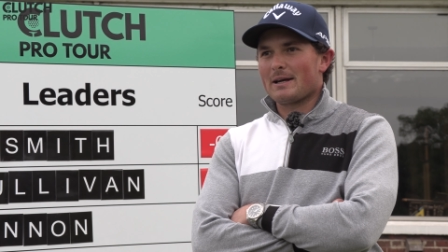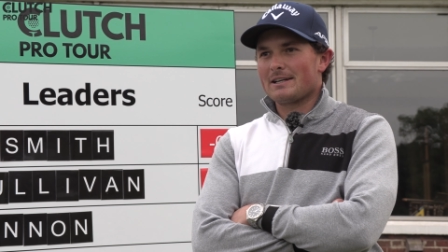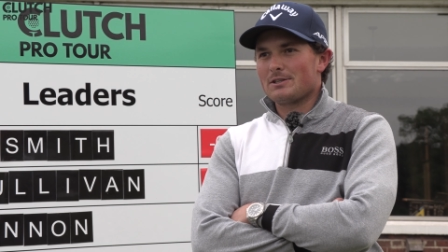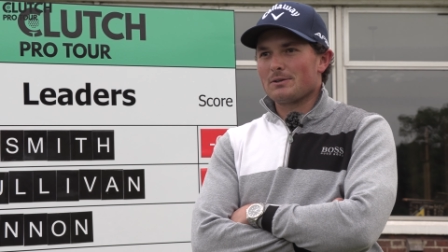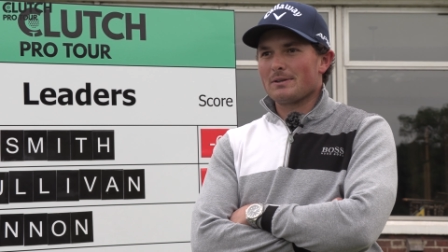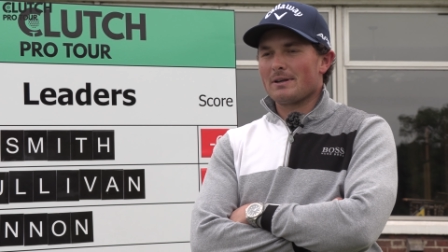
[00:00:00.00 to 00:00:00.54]
It's just
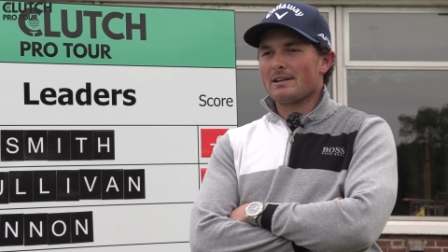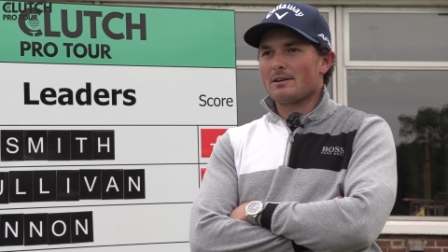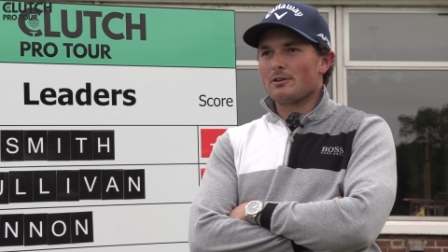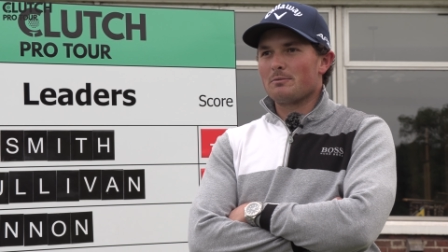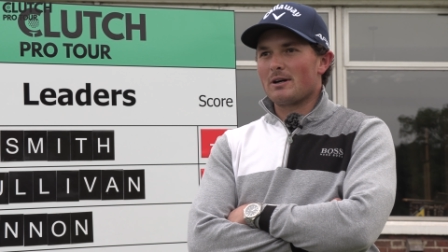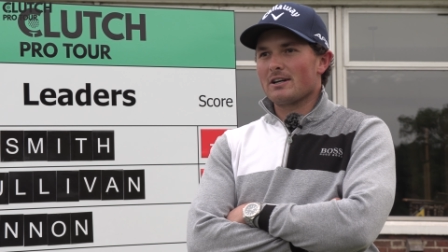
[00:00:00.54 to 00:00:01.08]
making sure
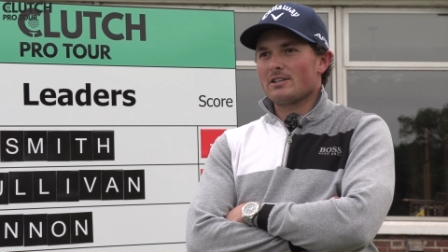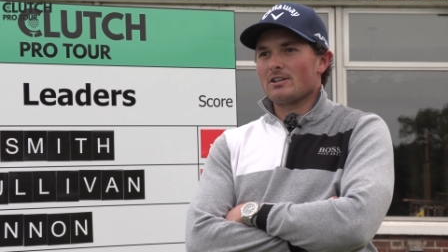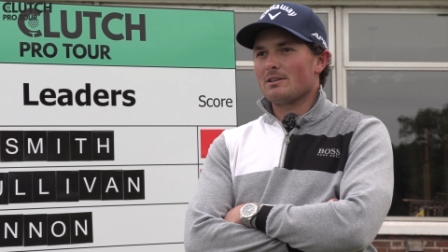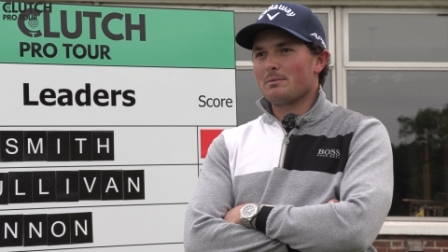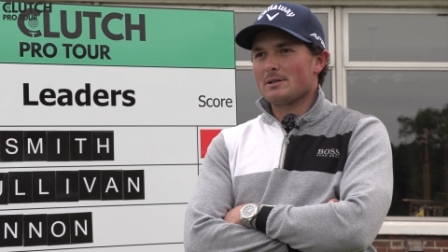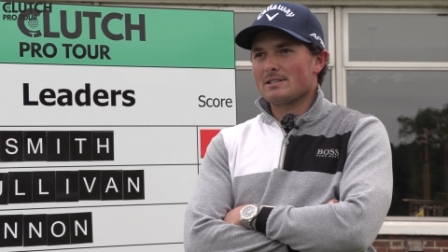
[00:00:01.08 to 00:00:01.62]
that I hit a good
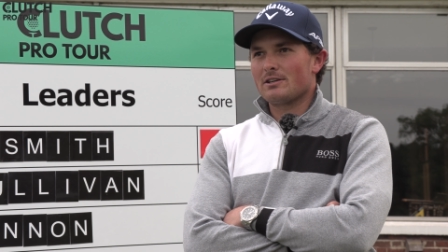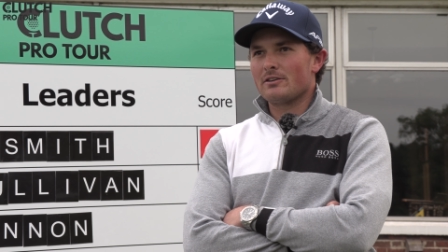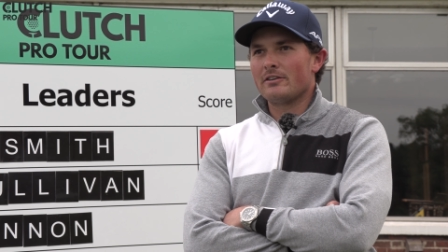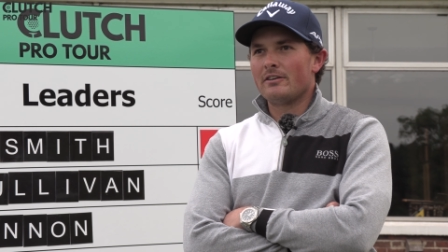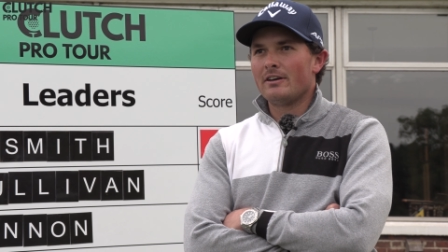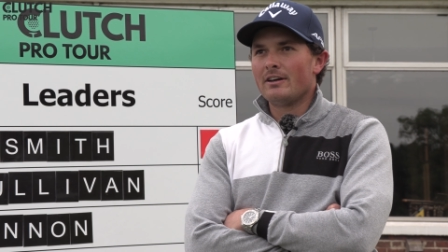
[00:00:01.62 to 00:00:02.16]
bunk shot the
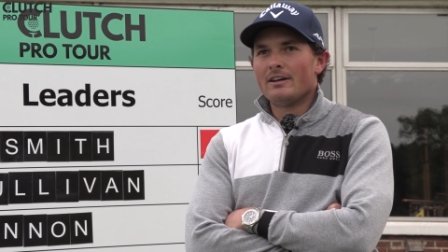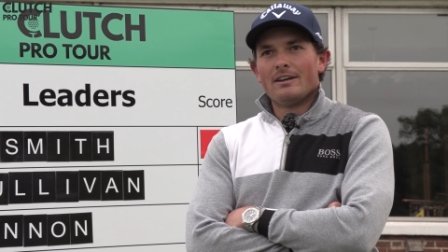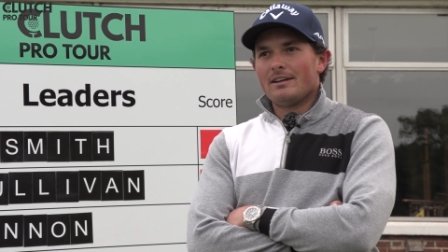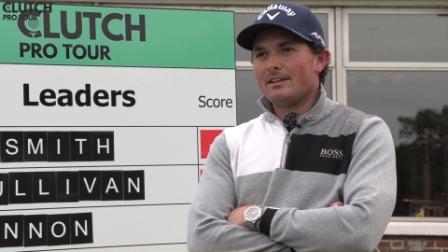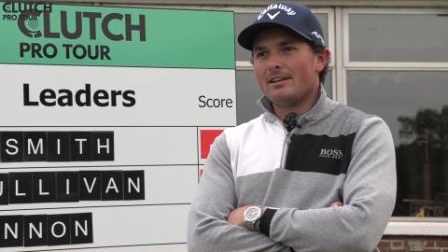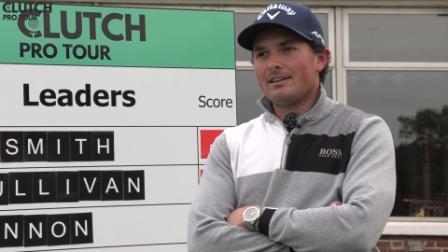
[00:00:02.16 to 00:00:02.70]
best I could,
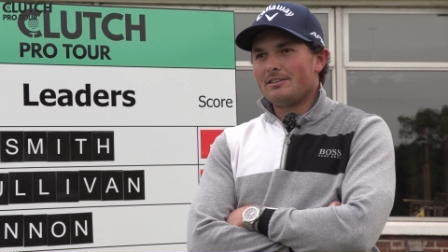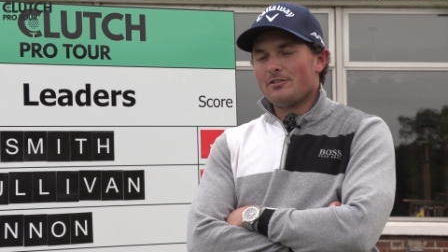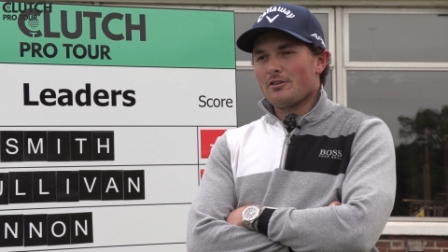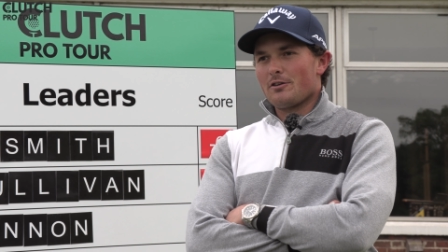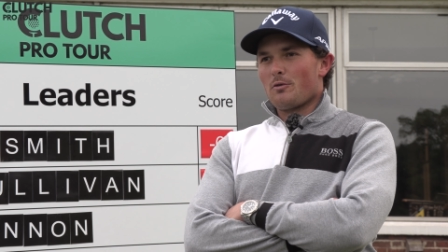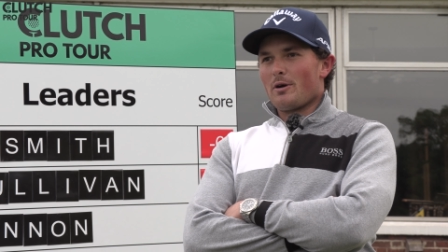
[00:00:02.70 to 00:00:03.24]
and
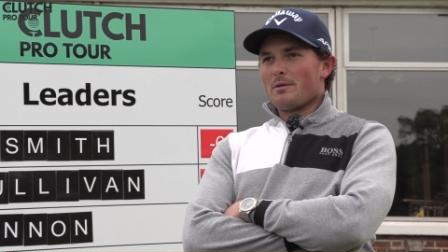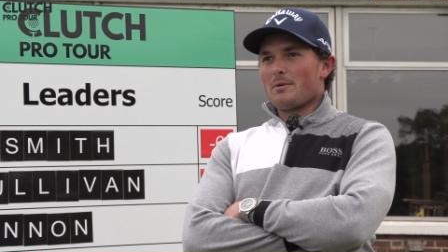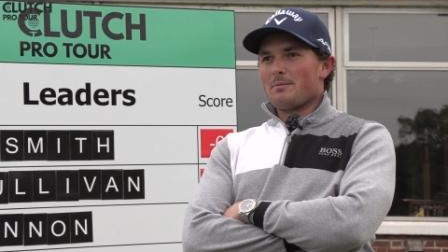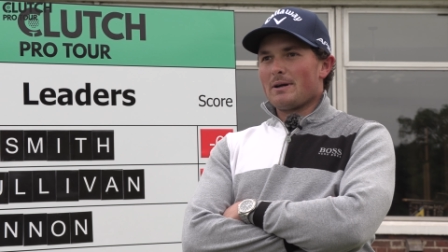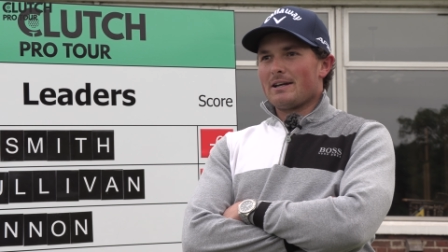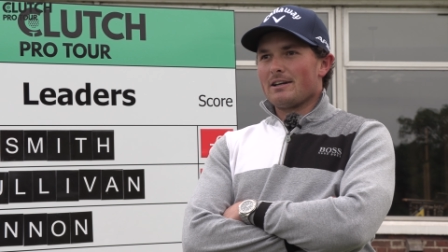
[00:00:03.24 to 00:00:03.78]
then you've got to
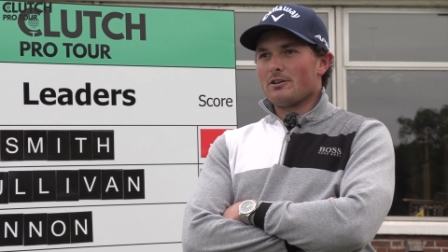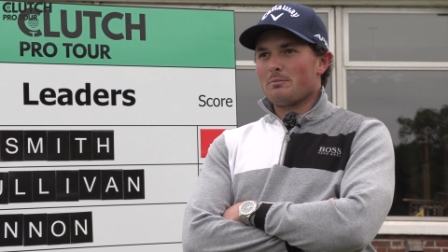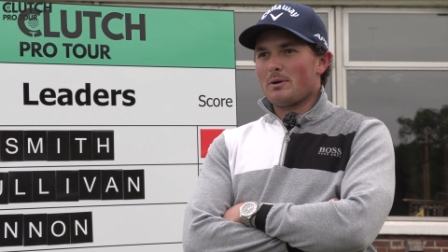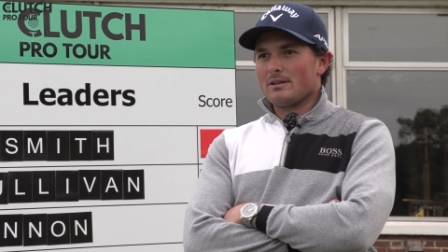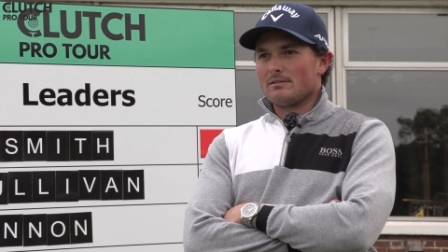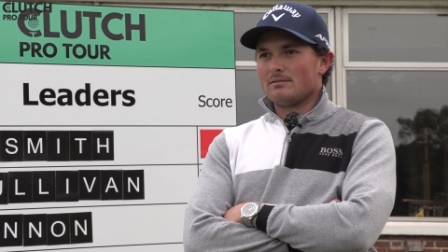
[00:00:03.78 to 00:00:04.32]
worry about
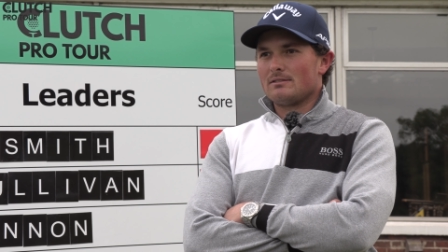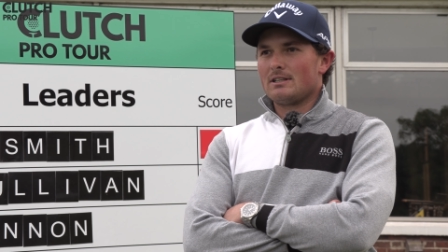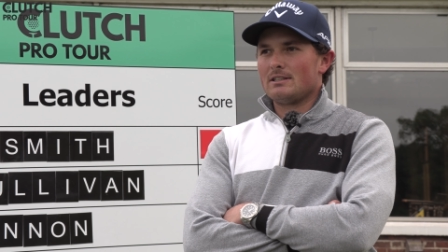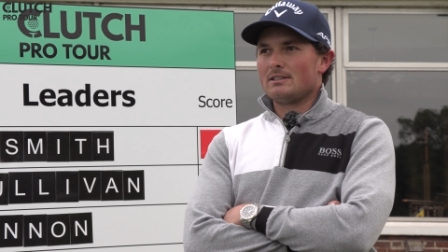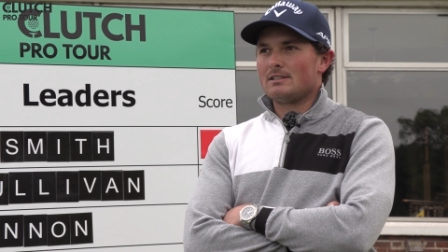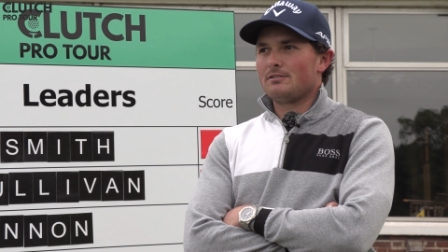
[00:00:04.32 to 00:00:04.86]
making a good putt.
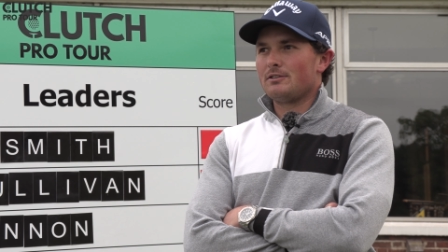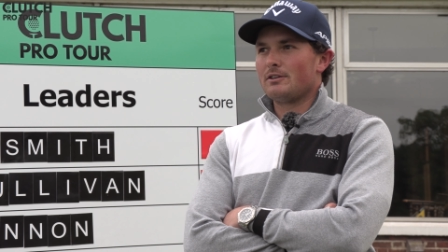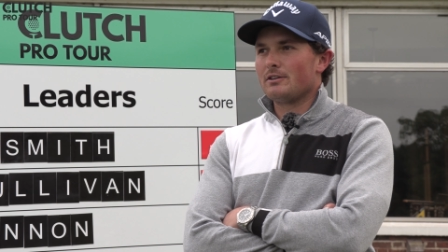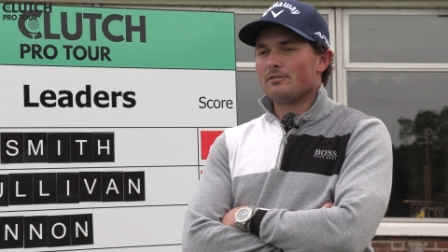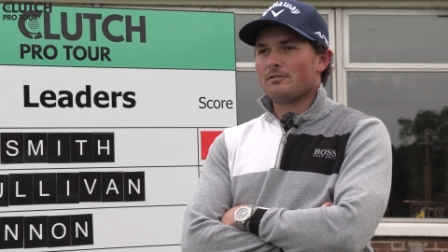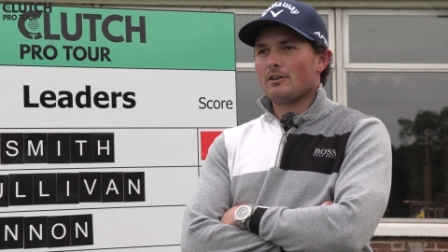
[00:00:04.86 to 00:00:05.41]
And
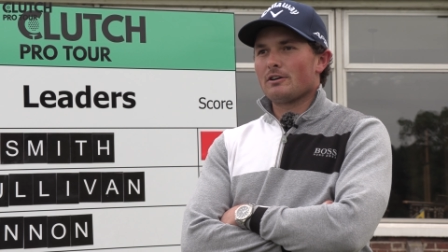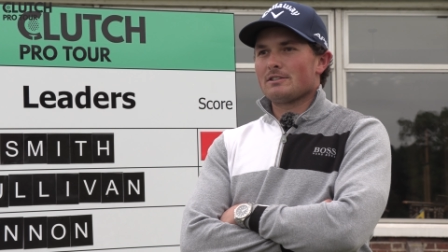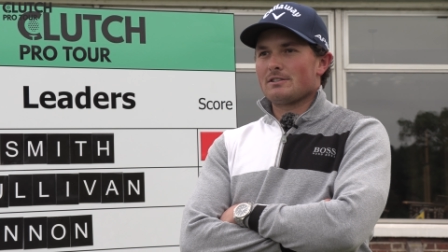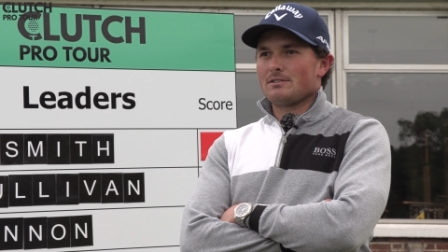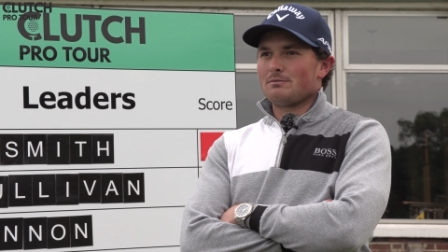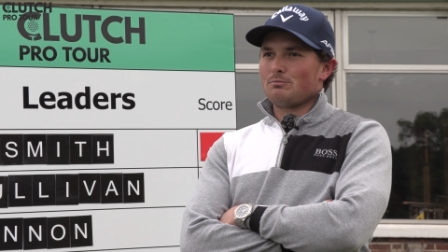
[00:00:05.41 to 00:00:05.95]
if you can
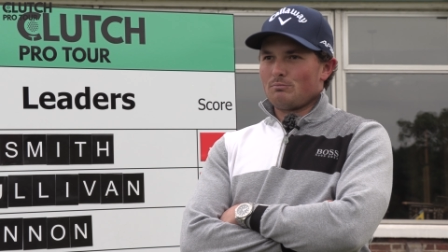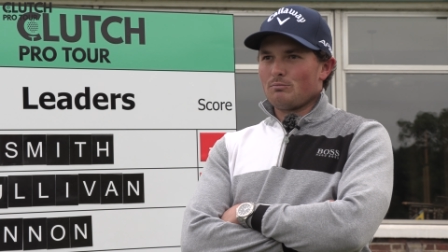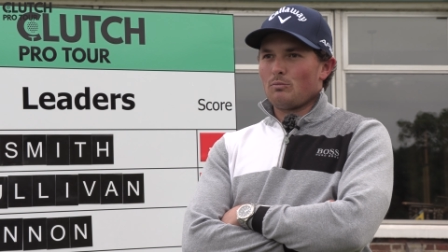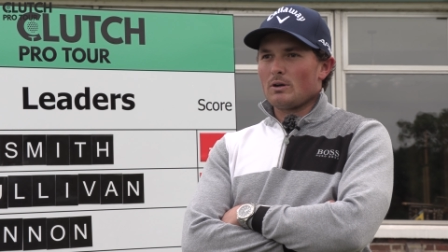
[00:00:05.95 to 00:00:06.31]
focus